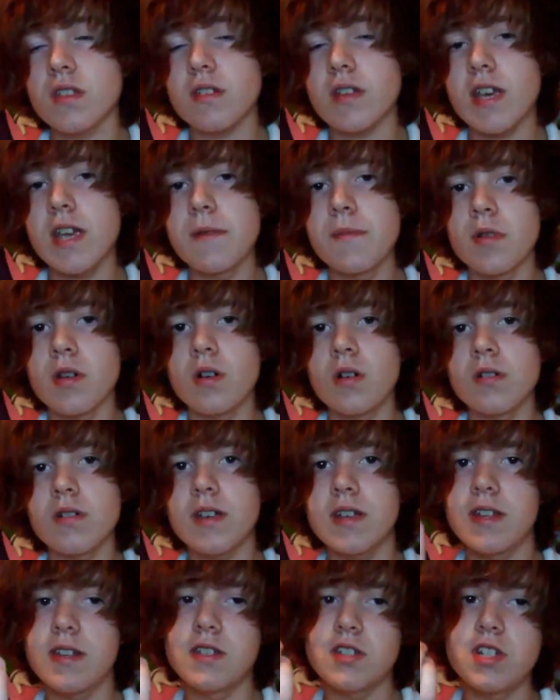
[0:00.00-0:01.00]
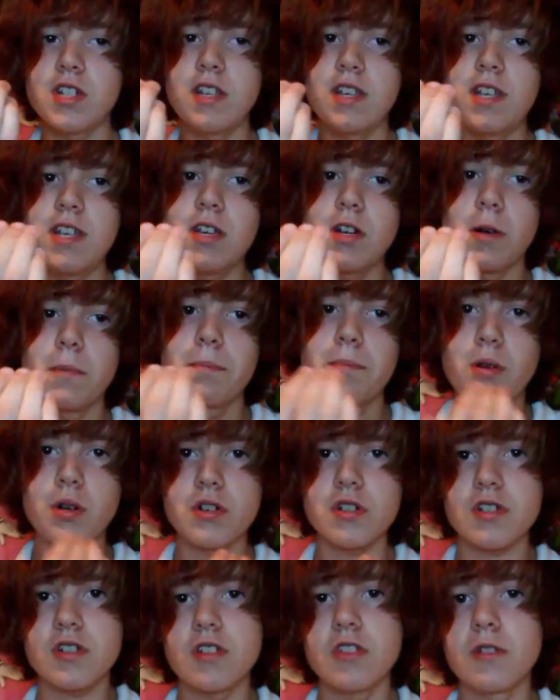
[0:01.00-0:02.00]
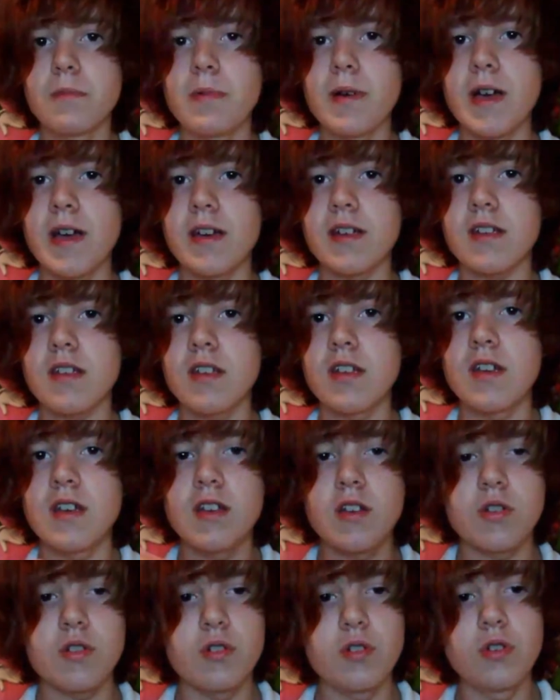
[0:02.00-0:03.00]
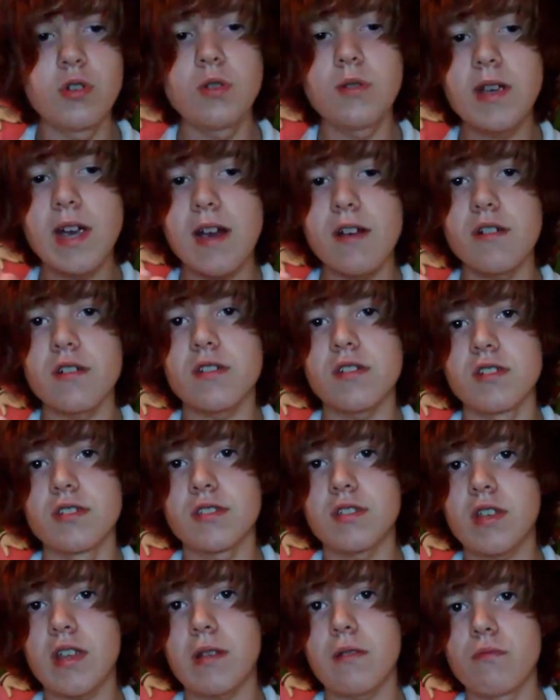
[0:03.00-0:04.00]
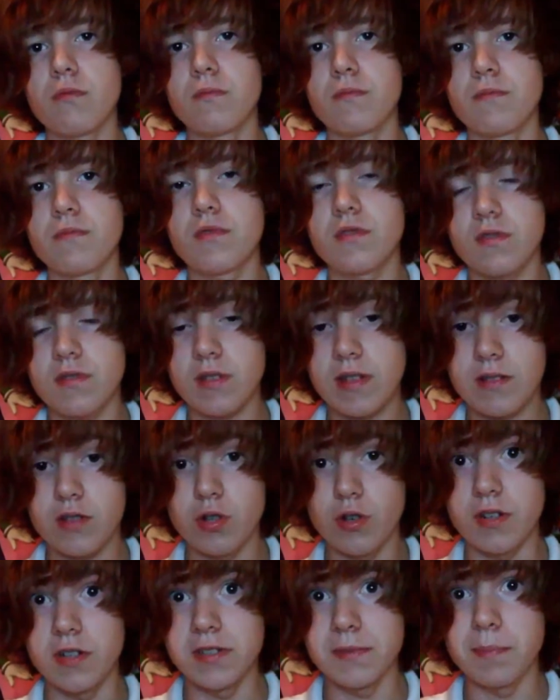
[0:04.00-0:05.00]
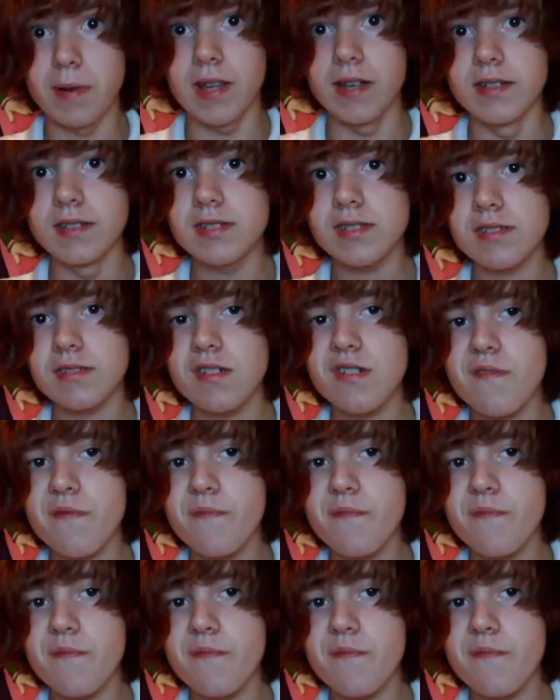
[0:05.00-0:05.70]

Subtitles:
came along and he got pushed back, new characters took his place.